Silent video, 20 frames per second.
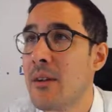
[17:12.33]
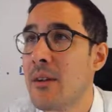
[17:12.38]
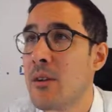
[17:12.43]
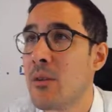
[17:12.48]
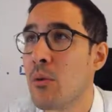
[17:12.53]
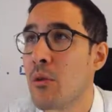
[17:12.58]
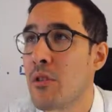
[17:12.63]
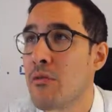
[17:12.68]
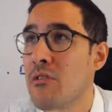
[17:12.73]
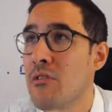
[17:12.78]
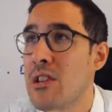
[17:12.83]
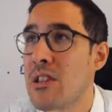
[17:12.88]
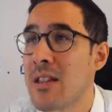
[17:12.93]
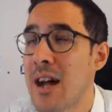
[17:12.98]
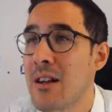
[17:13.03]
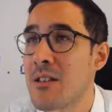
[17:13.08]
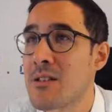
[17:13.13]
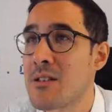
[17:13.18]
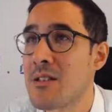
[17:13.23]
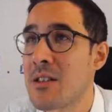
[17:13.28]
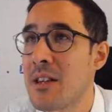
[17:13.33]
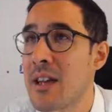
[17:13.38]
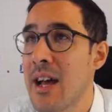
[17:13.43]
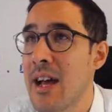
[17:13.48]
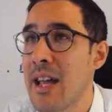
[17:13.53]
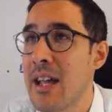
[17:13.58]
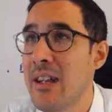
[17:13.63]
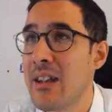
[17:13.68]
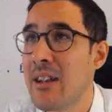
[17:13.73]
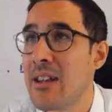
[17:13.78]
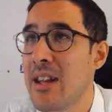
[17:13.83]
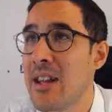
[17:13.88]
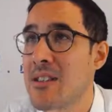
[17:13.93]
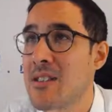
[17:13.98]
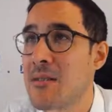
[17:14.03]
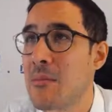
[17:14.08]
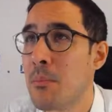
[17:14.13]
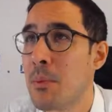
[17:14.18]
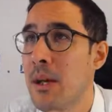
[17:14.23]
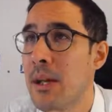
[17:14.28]
or 3008 in the
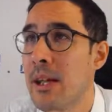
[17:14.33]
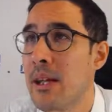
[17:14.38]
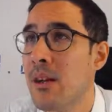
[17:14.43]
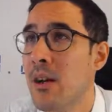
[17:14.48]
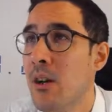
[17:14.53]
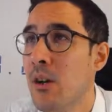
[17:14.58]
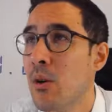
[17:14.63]
S&P,